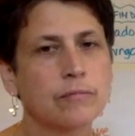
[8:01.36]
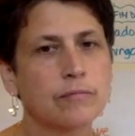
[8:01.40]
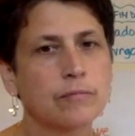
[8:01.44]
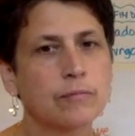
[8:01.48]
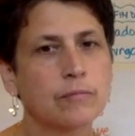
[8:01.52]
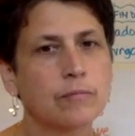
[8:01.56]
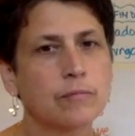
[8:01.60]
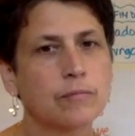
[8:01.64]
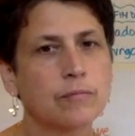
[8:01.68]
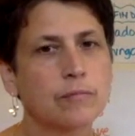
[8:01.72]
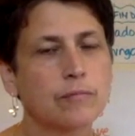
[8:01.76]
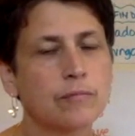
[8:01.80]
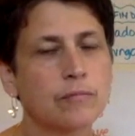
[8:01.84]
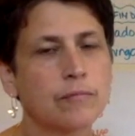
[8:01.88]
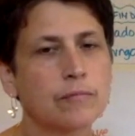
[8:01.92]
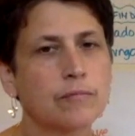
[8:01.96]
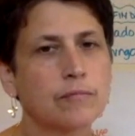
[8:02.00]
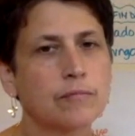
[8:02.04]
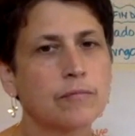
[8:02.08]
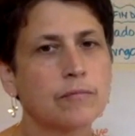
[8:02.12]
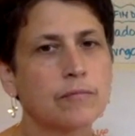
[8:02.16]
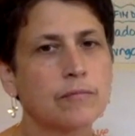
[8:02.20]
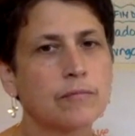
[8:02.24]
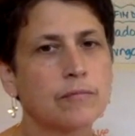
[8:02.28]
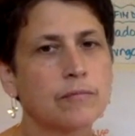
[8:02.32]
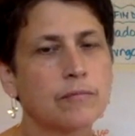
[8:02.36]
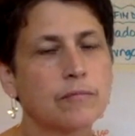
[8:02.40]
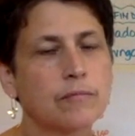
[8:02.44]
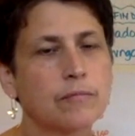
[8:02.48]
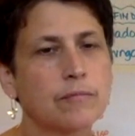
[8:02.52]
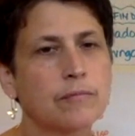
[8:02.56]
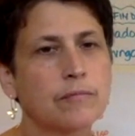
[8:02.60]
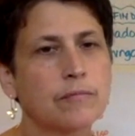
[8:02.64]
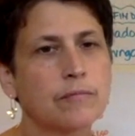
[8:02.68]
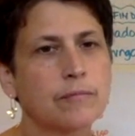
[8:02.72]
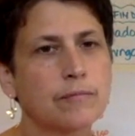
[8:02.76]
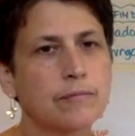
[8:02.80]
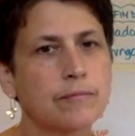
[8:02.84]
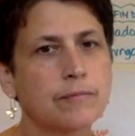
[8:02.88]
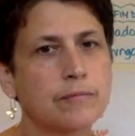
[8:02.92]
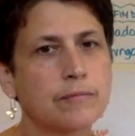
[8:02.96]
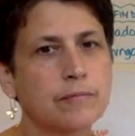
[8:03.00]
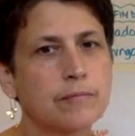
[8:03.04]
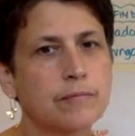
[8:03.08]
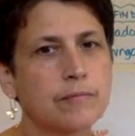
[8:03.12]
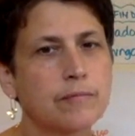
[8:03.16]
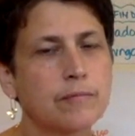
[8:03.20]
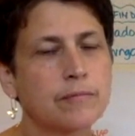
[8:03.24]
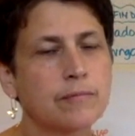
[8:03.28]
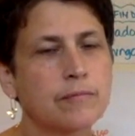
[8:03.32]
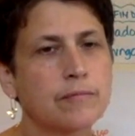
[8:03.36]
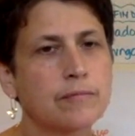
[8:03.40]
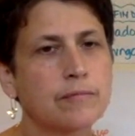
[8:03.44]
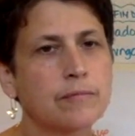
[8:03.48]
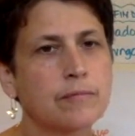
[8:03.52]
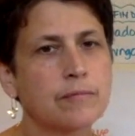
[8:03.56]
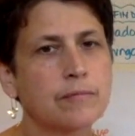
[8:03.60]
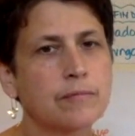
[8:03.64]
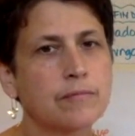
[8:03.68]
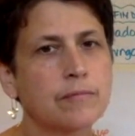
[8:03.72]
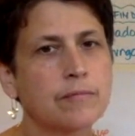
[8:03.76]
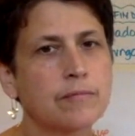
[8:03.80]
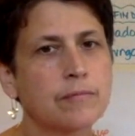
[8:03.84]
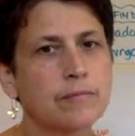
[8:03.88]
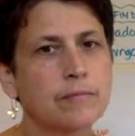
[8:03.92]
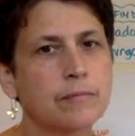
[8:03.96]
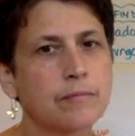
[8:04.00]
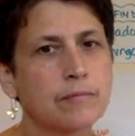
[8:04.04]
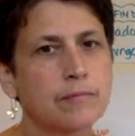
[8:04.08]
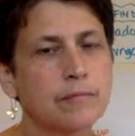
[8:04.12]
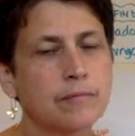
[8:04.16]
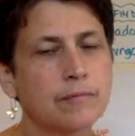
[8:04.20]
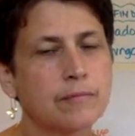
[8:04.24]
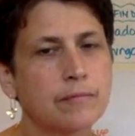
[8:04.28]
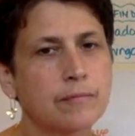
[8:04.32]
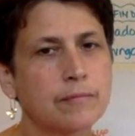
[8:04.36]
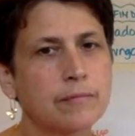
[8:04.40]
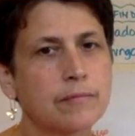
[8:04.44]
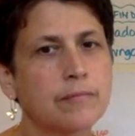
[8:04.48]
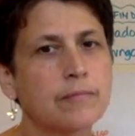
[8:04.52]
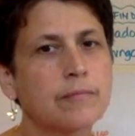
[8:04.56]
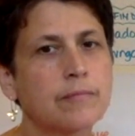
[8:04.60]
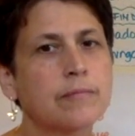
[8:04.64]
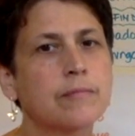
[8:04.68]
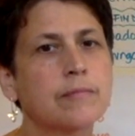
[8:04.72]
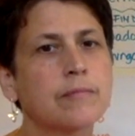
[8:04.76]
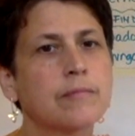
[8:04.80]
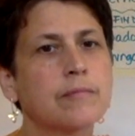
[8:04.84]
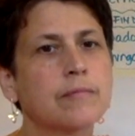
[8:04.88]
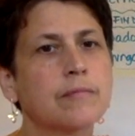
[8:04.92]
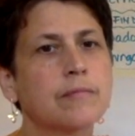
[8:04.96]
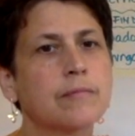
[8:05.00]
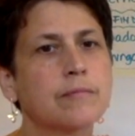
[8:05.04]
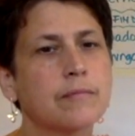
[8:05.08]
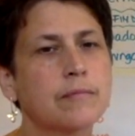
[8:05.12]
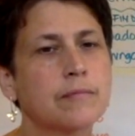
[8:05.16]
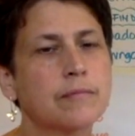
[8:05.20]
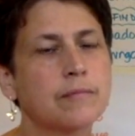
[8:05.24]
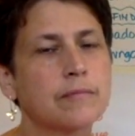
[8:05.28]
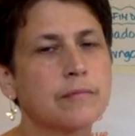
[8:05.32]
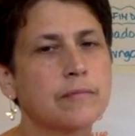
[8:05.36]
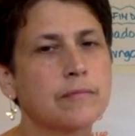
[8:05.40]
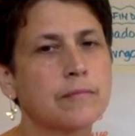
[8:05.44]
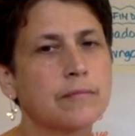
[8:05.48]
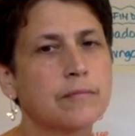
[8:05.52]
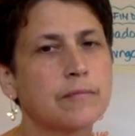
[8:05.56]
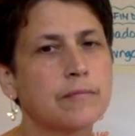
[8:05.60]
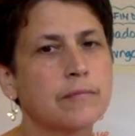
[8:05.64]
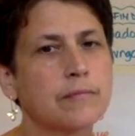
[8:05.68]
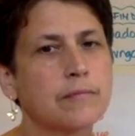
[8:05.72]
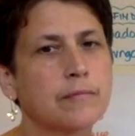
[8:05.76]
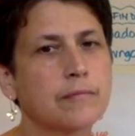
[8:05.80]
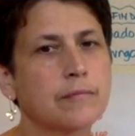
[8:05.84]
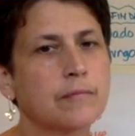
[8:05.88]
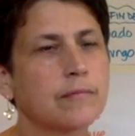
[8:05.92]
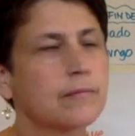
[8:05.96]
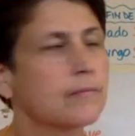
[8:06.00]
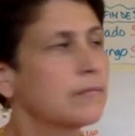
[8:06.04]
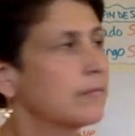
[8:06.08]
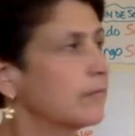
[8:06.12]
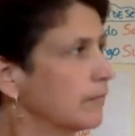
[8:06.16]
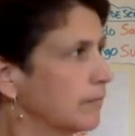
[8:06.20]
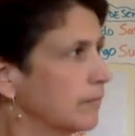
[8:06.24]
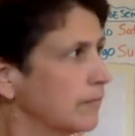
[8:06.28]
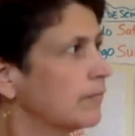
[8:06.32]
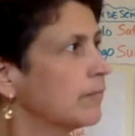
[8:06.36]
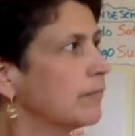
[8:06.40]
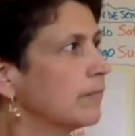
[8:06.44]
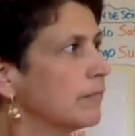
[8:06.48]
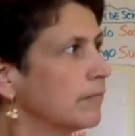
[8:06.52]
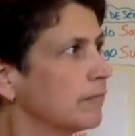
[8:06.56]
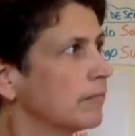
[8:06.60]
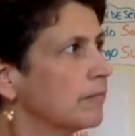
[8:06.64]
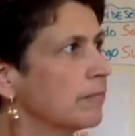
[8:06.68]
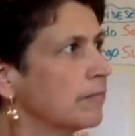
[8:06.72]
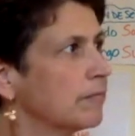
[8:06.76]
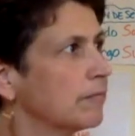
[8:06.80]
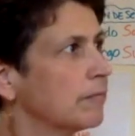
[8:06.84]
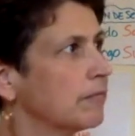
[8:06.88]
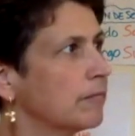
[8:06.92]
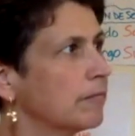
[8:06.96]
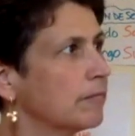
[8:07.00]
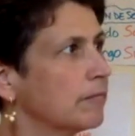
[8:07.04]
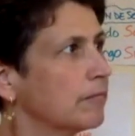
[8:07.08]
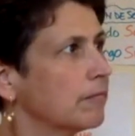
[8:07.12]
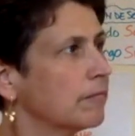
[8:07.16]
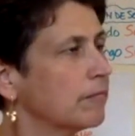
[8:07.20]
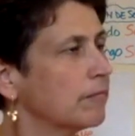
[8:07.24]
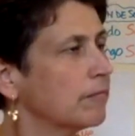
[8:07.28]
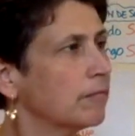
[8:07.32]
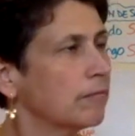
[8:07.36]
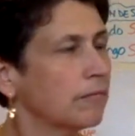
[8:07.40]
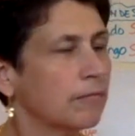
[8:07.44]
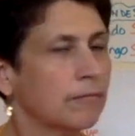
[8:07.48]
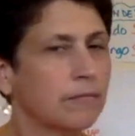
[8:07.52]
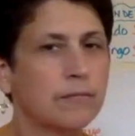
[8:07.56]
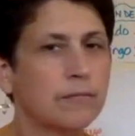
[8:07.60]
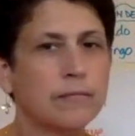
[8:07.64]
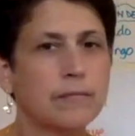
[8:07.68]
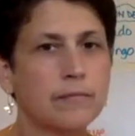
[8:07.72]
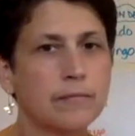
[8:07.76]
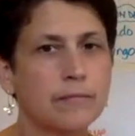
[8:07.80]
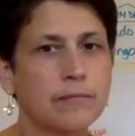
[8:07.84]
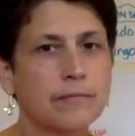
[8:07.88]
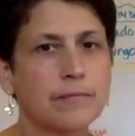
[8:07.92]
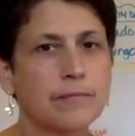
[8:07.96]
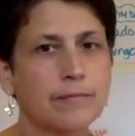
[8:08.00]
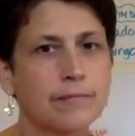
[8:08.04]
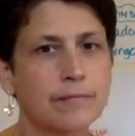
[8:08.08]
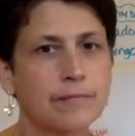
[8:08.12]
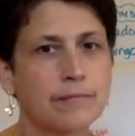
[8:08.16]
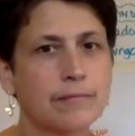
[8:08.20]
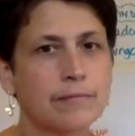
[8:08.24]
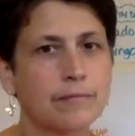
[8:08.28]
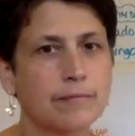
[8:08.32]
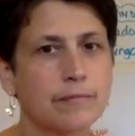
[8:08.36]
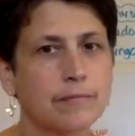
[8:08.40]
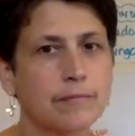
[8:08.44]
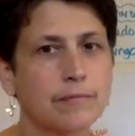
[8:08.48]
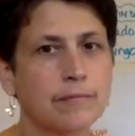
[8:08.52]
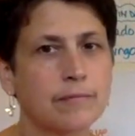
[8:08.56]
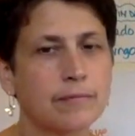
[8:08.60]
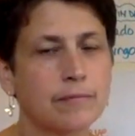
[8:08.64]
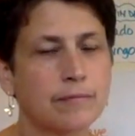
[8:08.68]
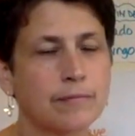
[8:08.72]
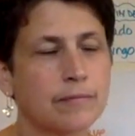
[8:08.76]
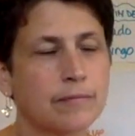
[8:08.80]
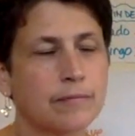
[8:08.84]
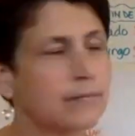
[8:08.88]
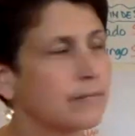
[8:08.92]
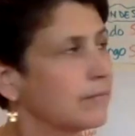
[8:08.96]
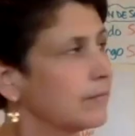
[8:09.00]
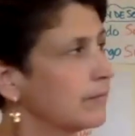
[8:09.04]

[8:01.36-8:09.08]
No words are spoken by the person on screen.